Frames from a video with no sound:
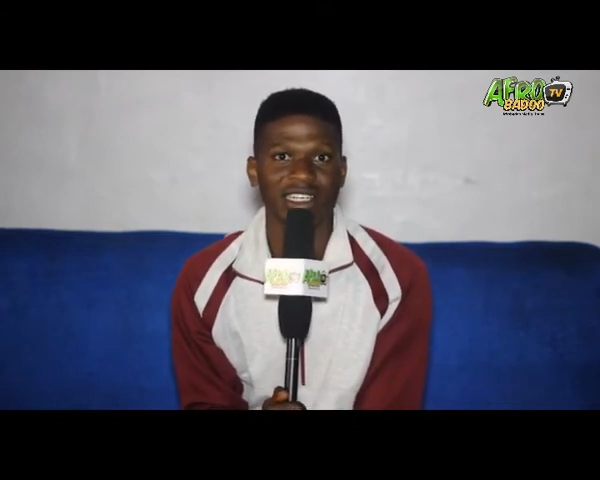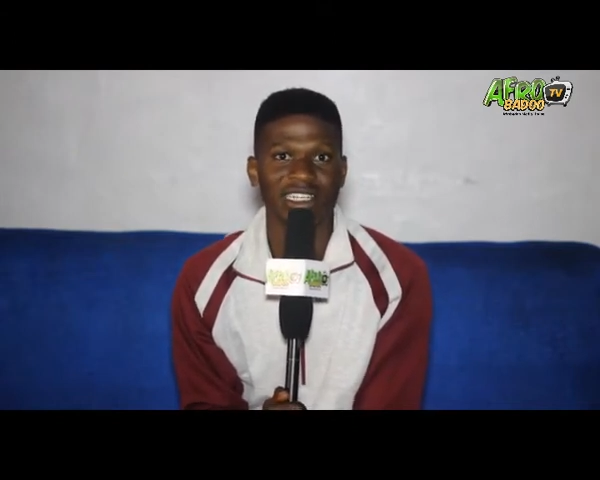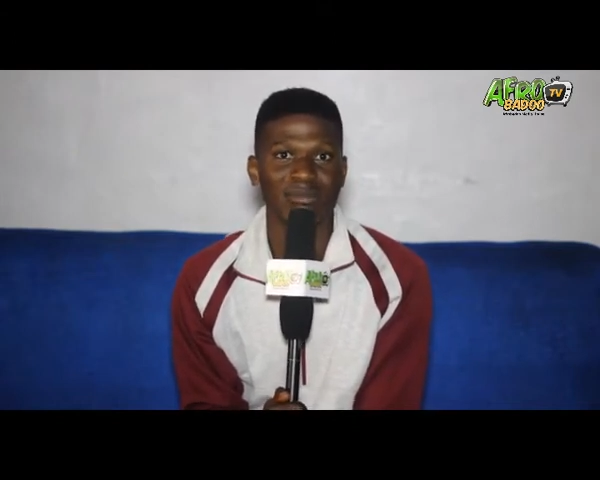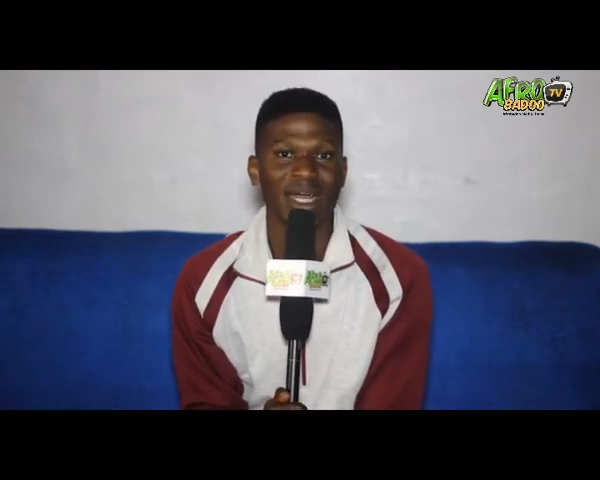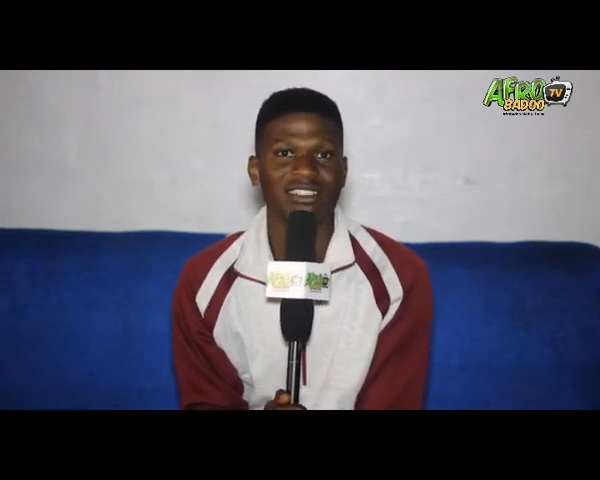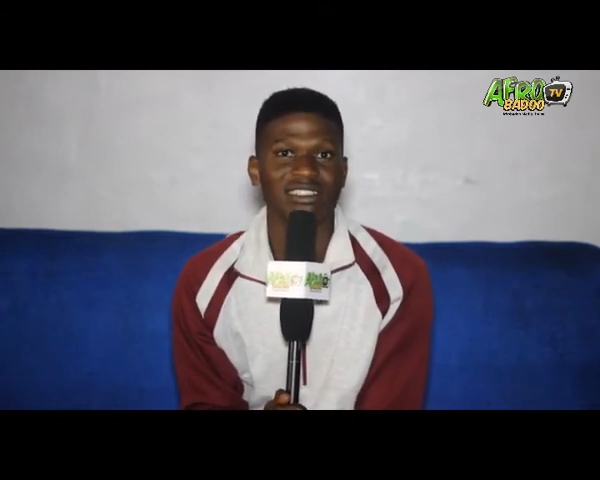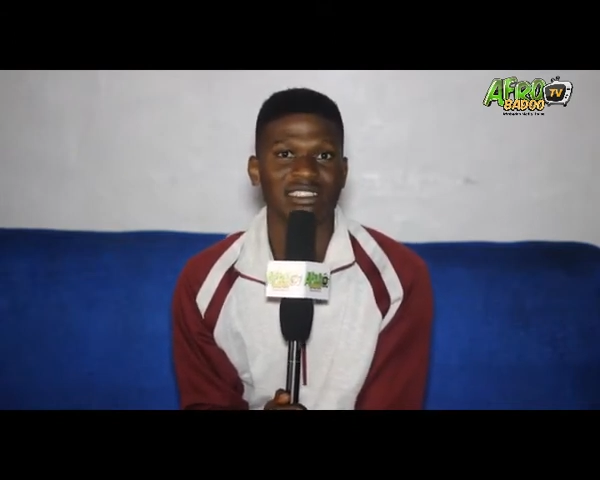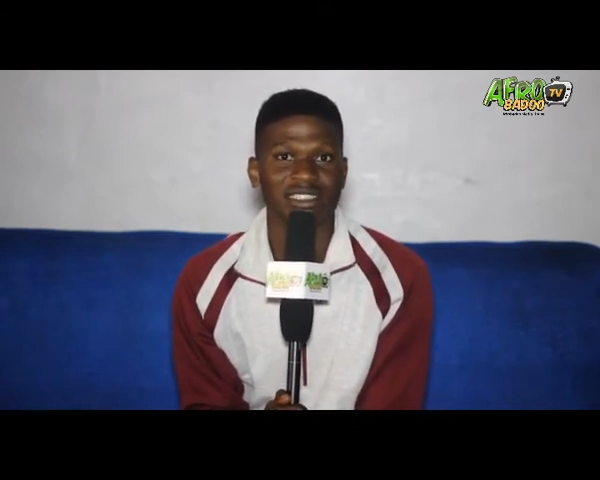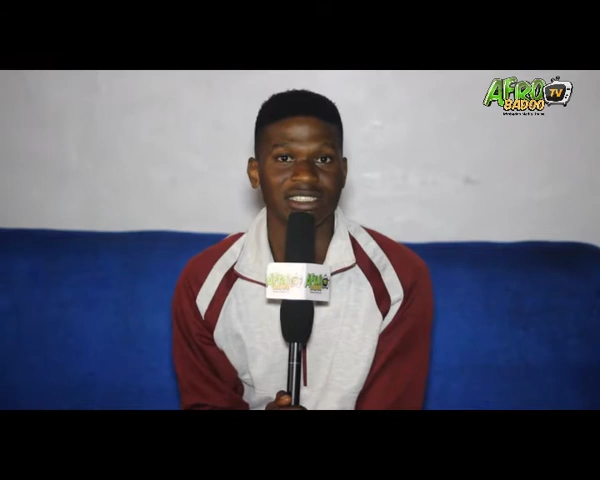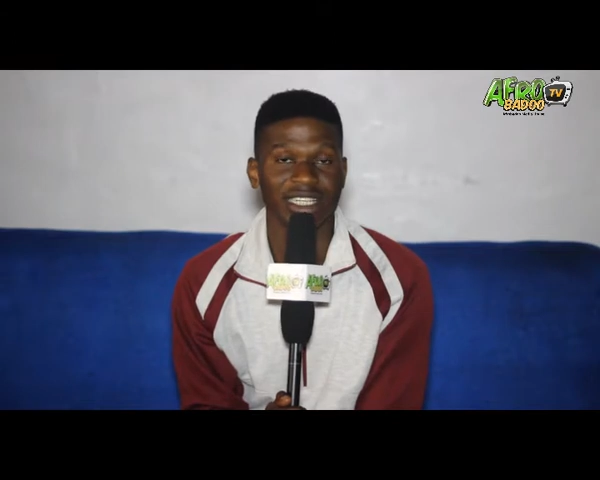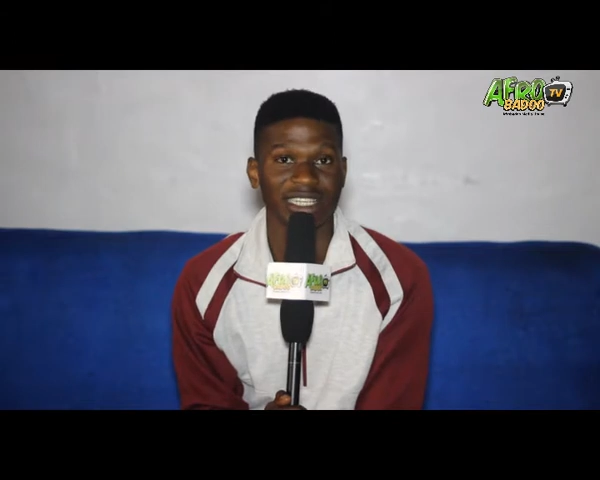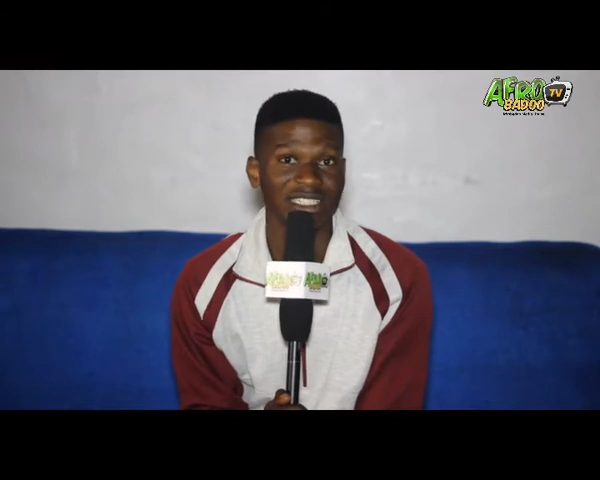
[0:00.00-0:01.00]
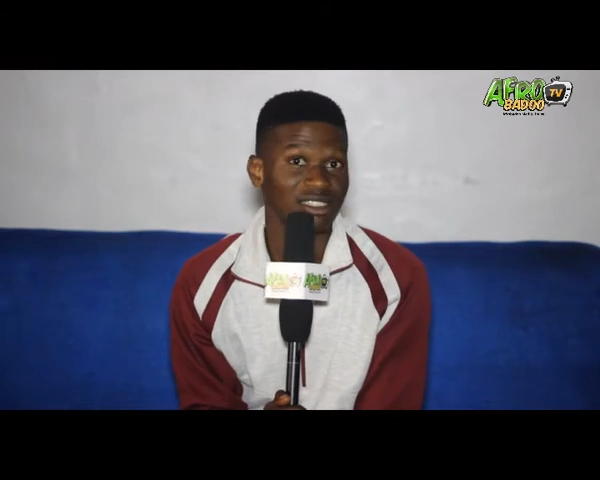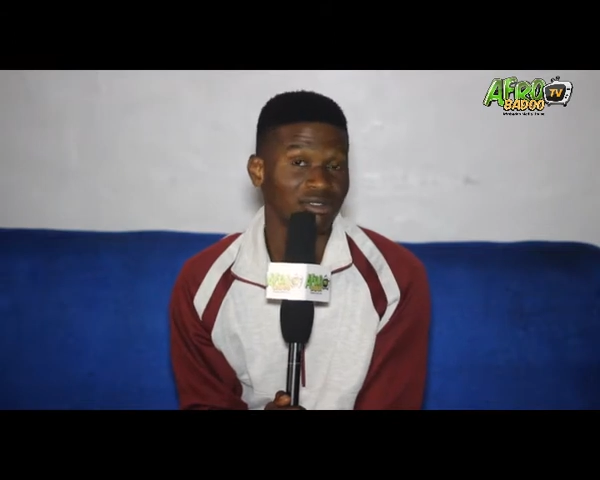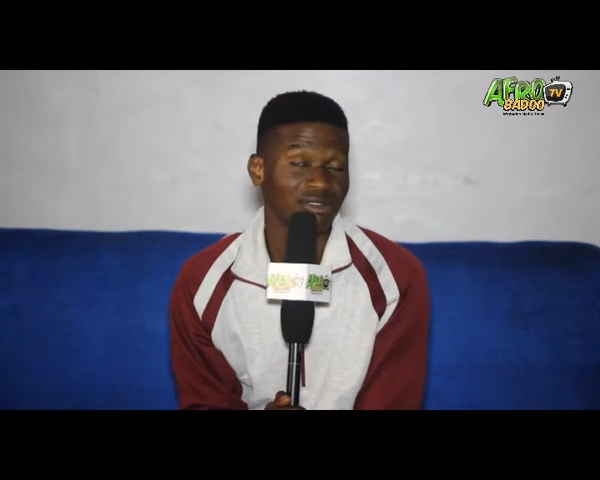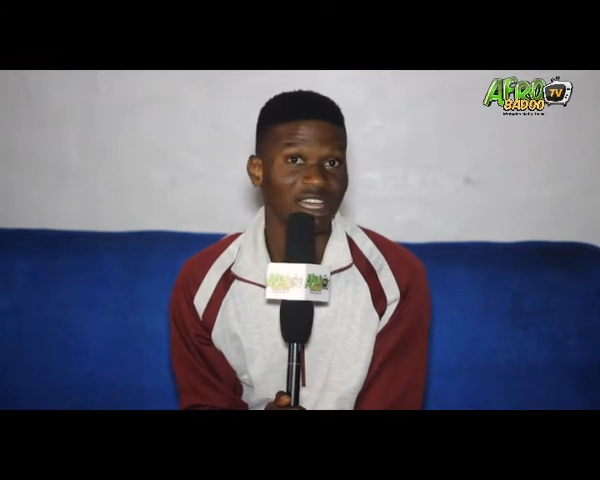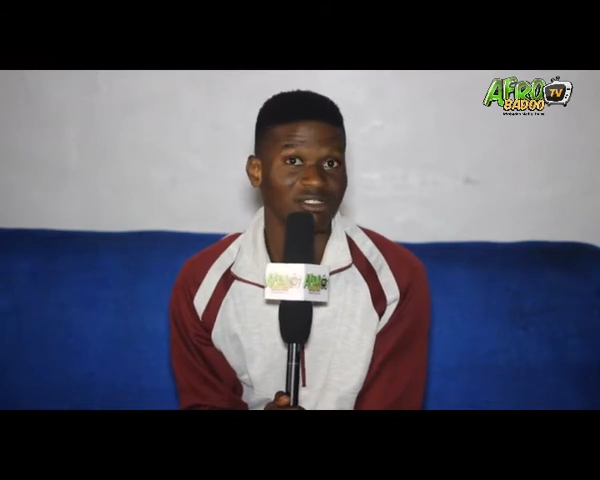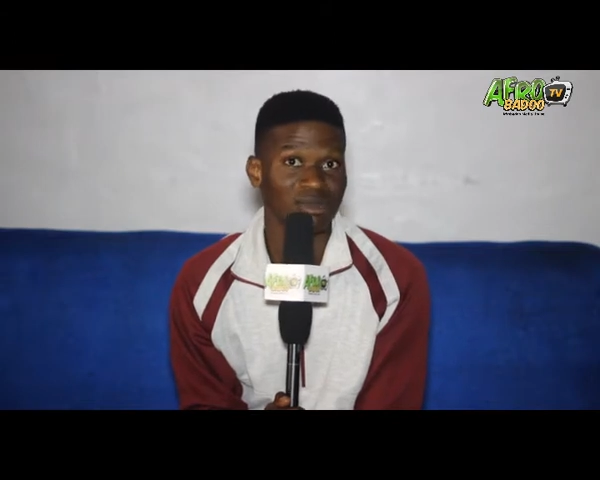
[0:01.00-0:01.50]
Imagine,
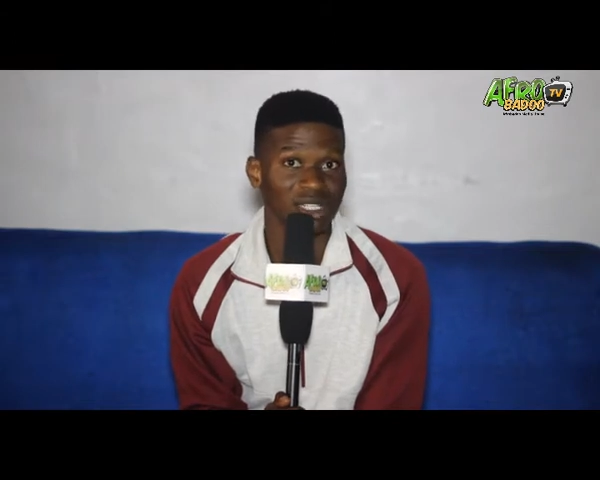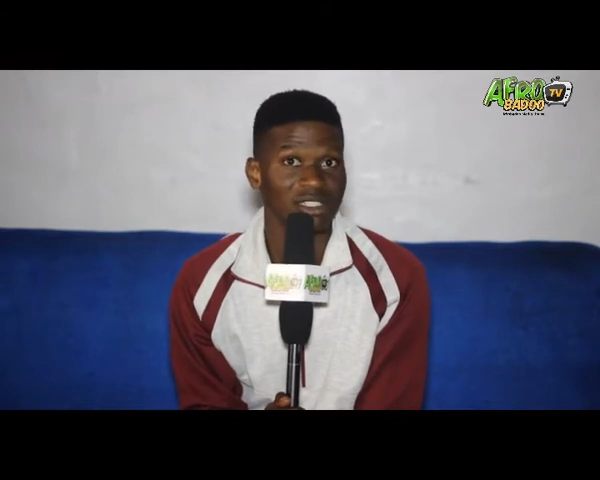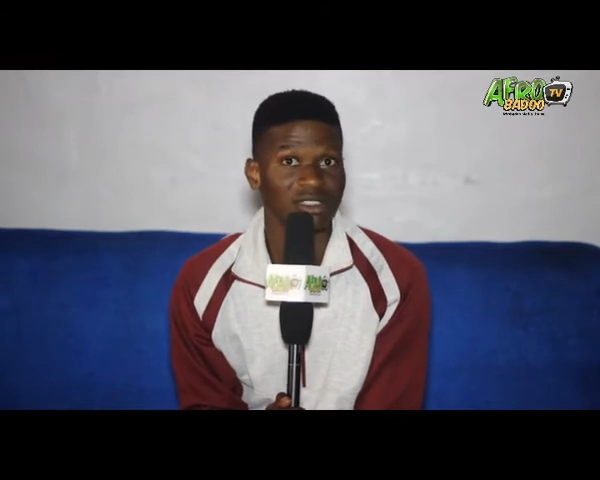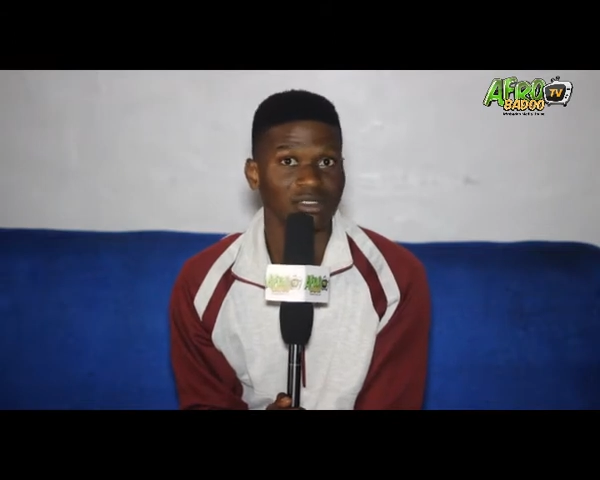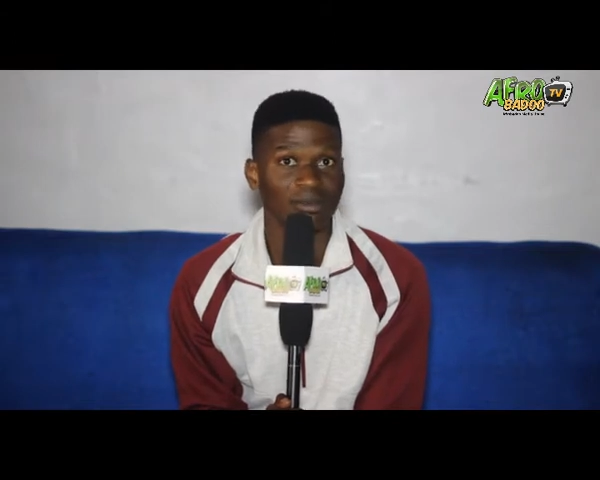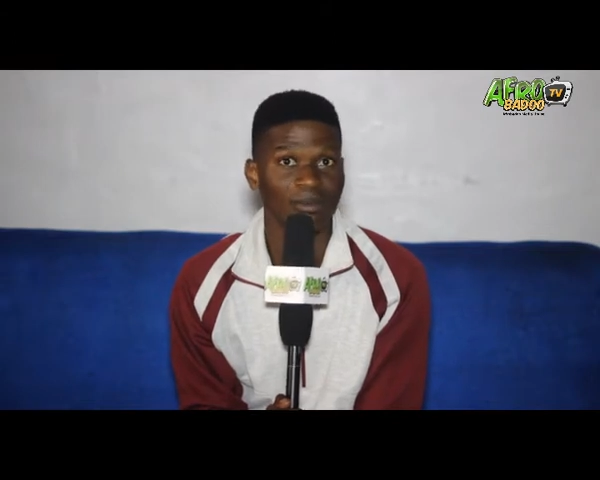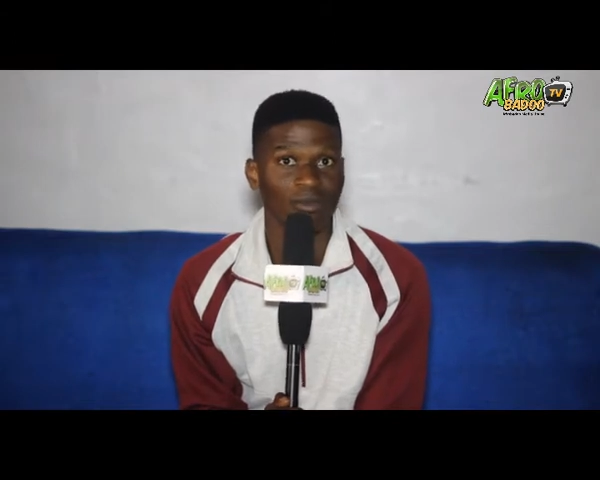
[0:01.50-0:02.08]
85 million.